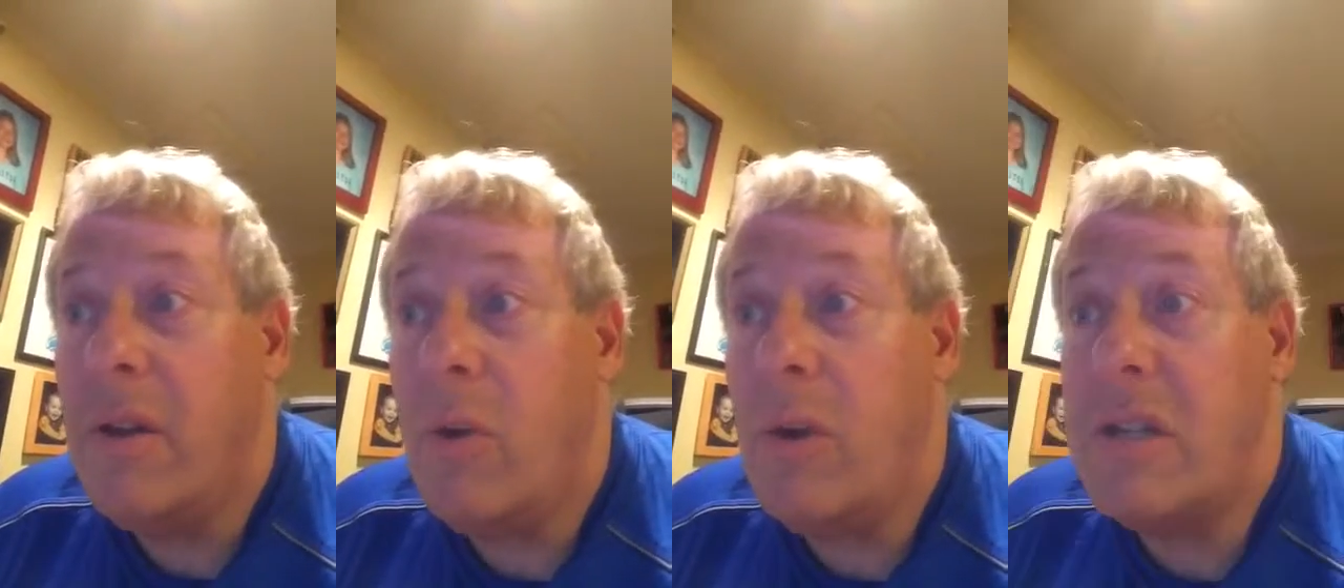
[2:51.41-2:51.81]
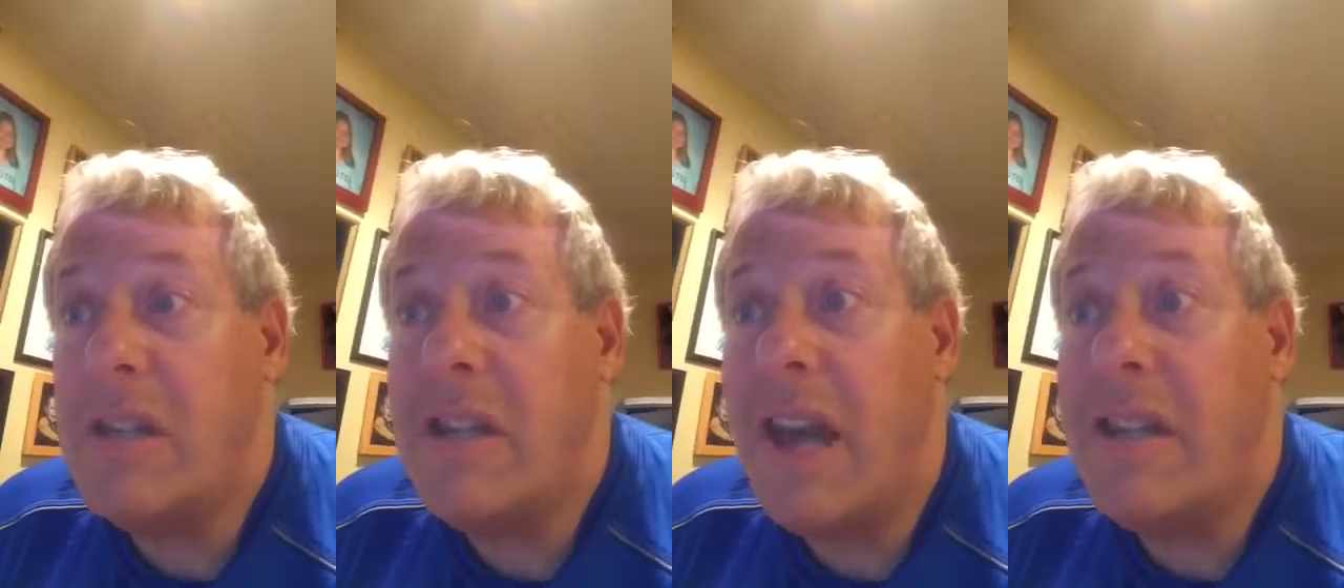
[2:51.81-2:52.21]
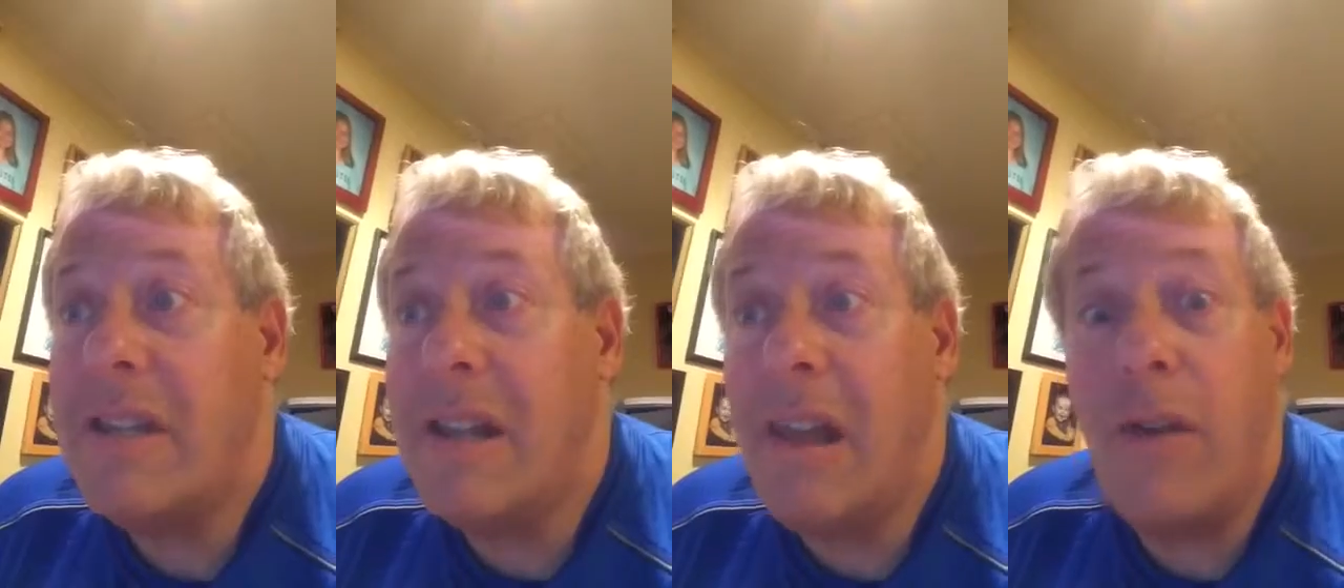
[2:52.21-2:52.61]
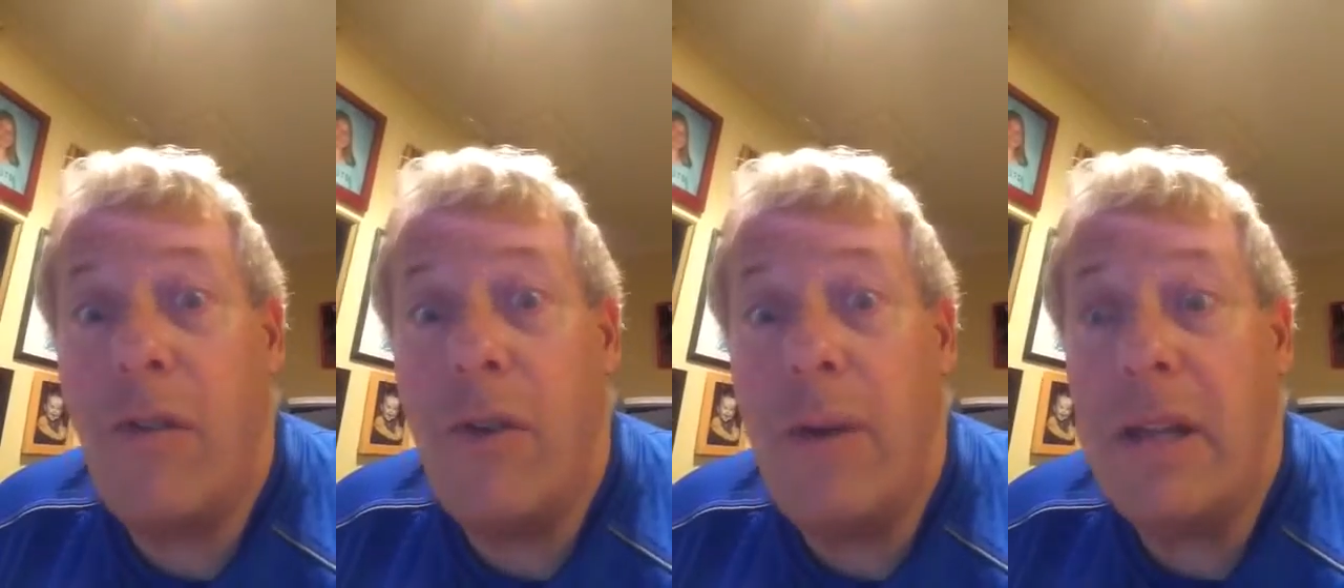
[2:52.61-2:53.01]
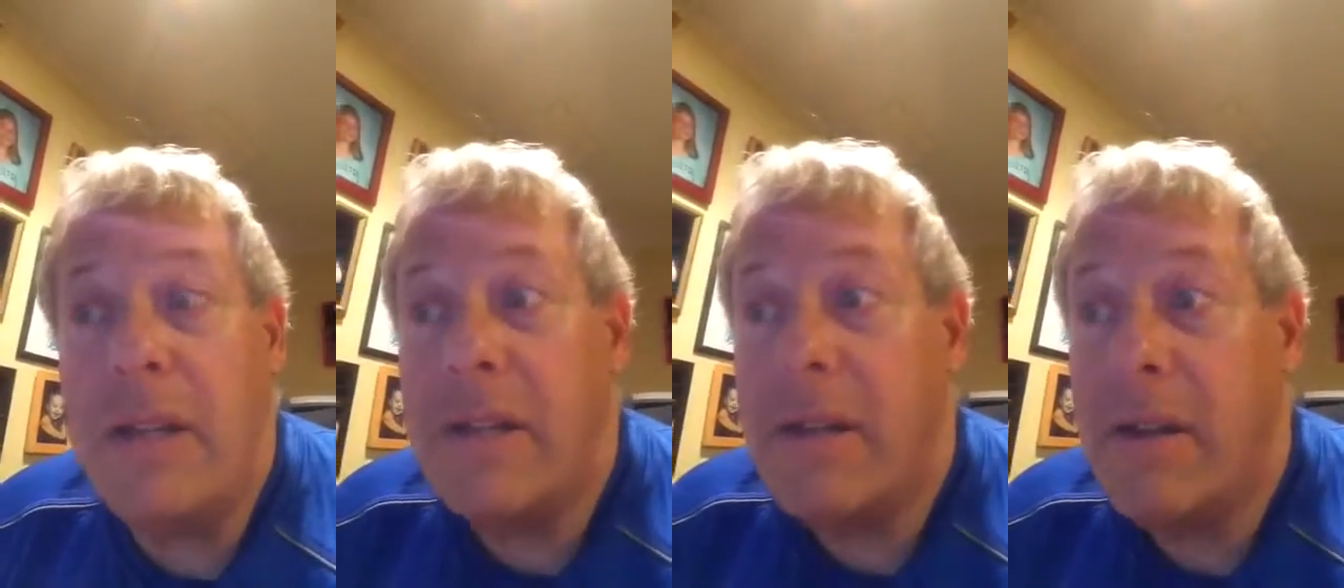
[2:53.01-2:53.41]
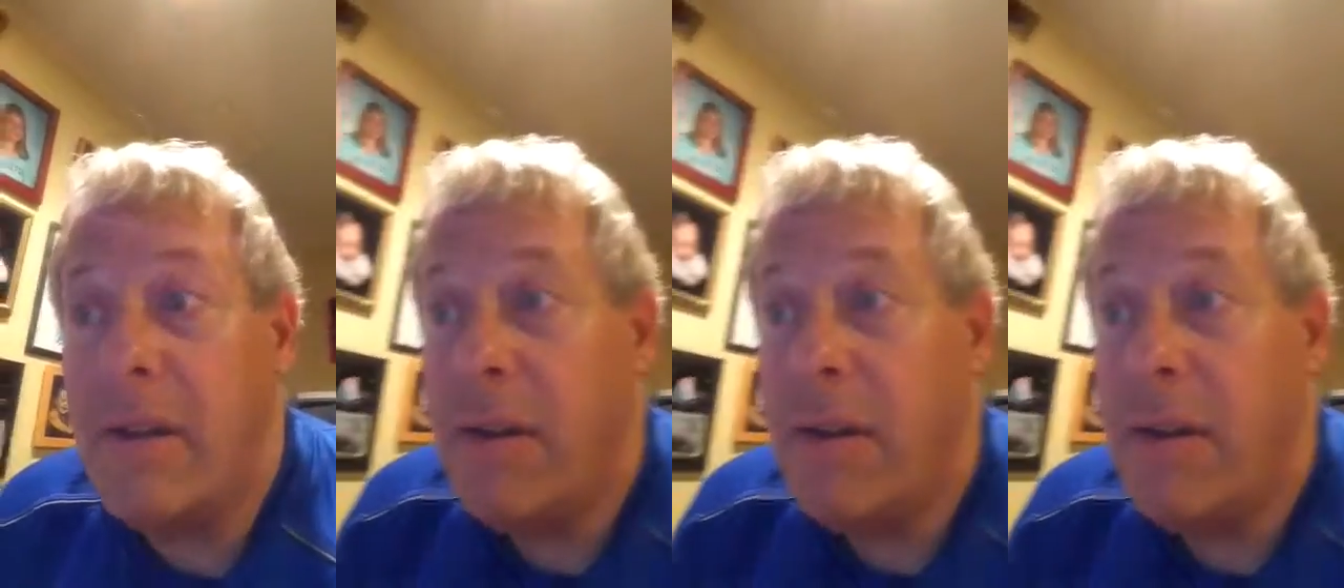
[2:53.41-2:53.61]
causing deaths in the last few months.